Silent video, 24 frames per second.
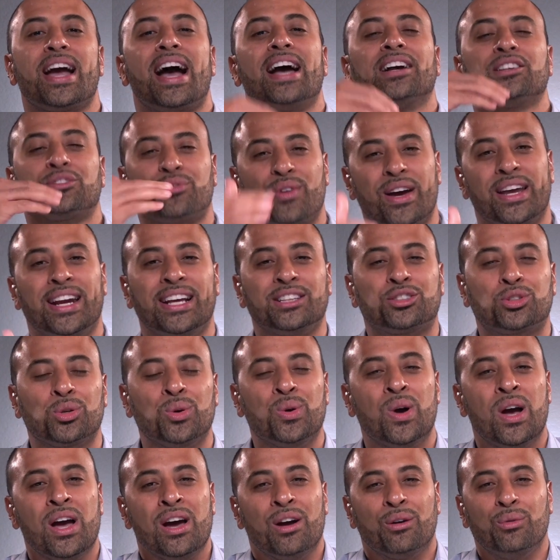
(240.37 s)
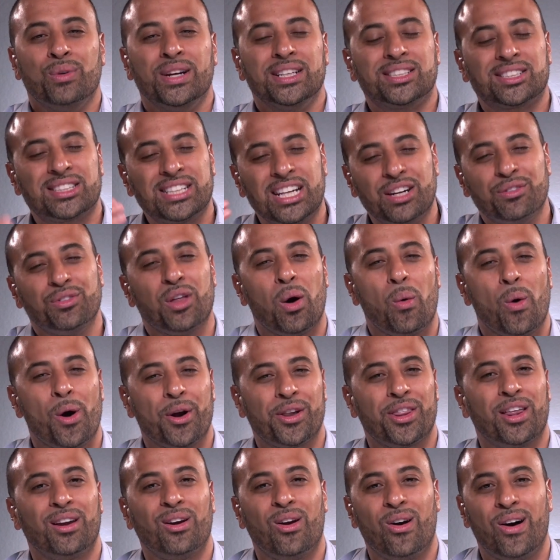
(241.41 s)
guys ready to receive the
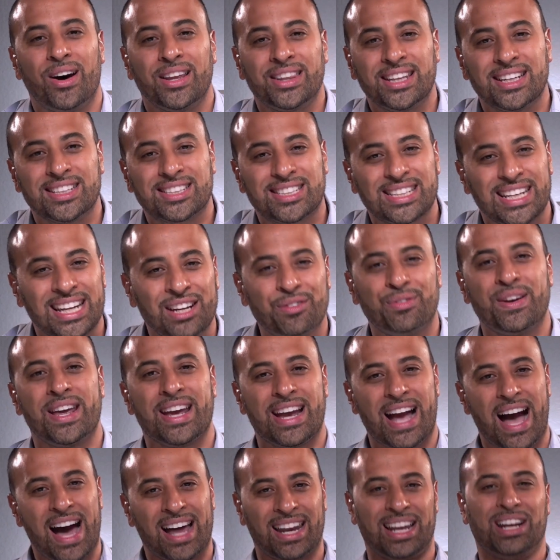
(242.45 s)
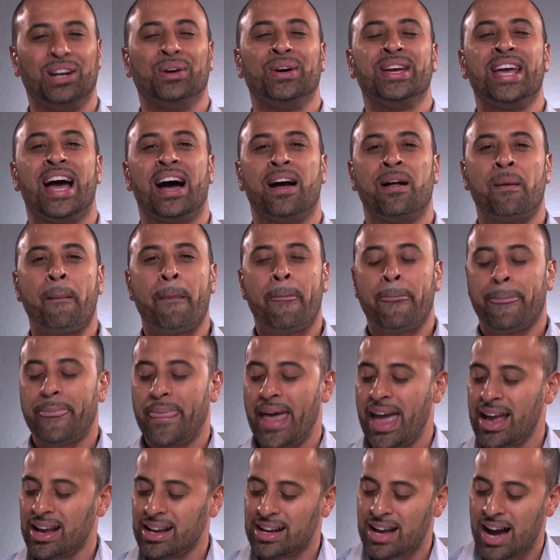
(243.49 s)
word of the Lord this evening? Hallelujah.
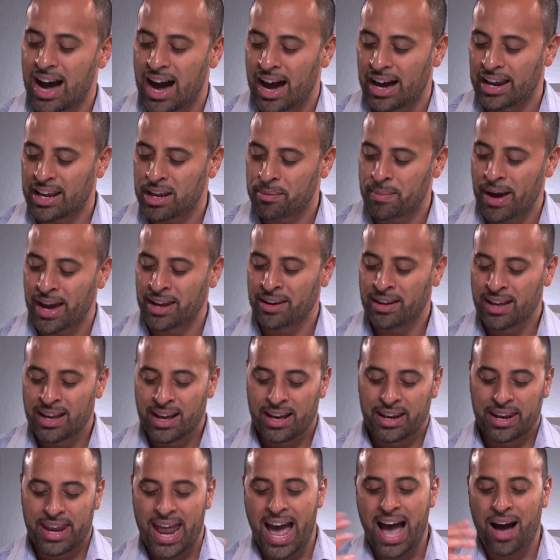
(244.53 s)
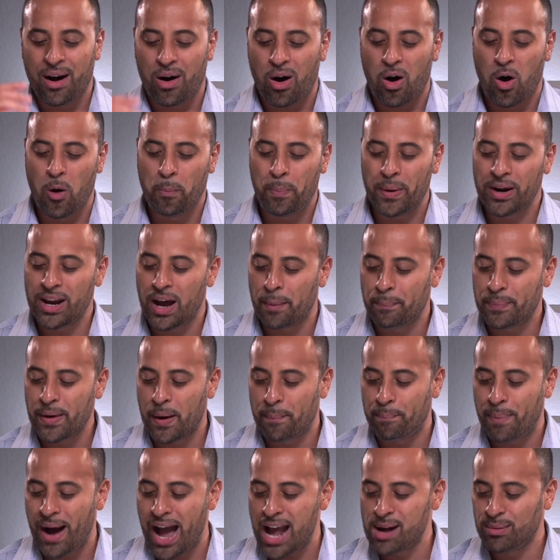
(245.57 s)
Thank God. Amen. Now, open up
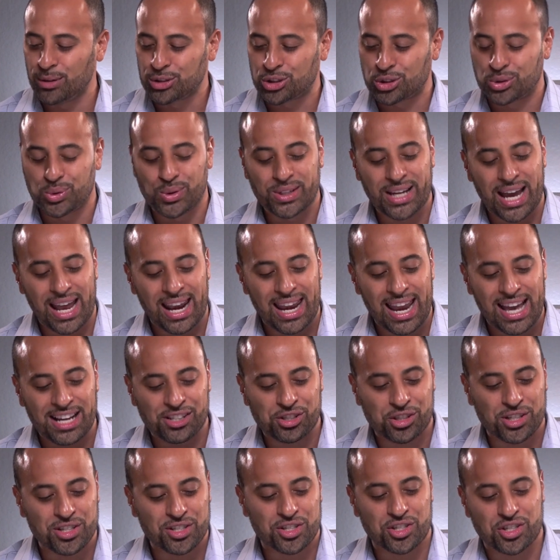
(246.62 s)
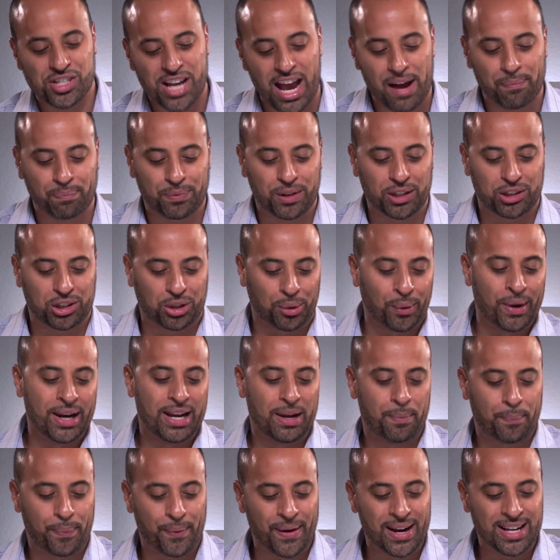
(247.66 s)
your Bibles to Galatians chapter
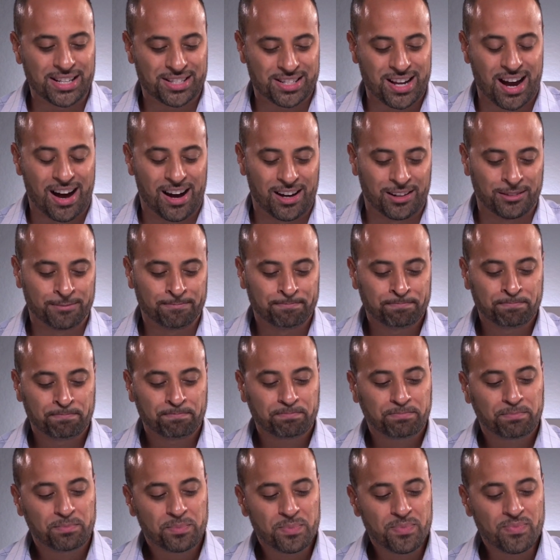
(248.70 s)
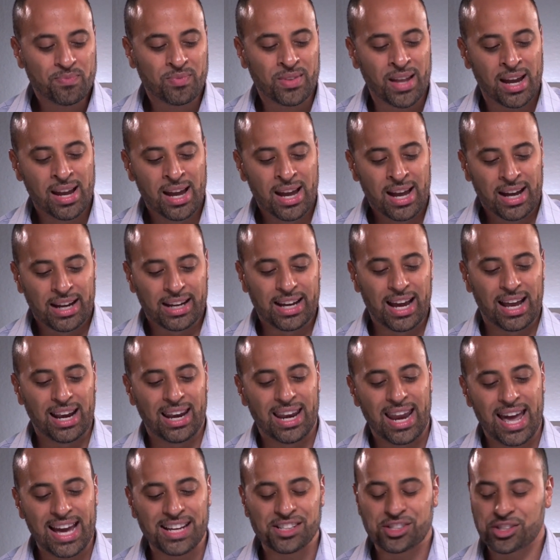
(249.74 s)
3. Praise God.
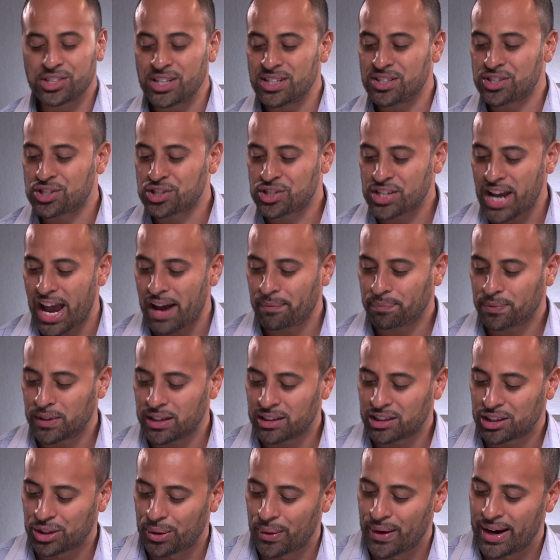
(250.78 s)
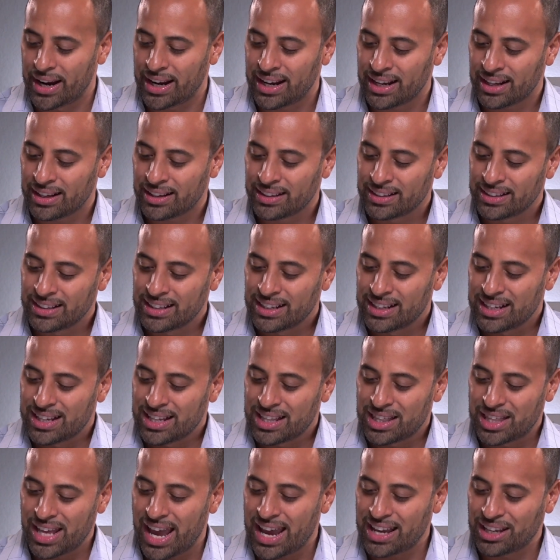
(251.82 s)
Galatians chapter 3.
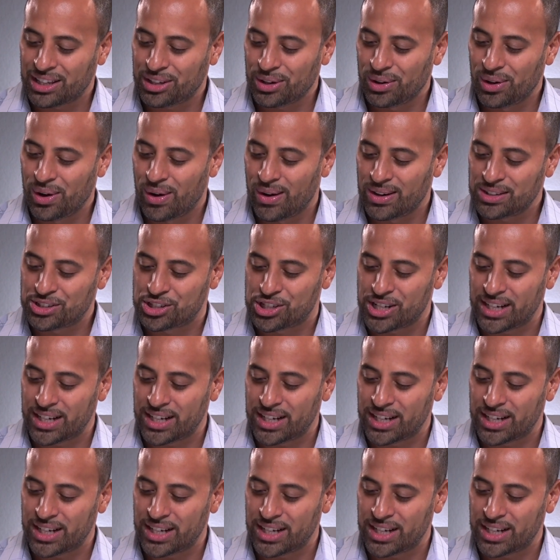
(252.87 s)
Thank you, Lord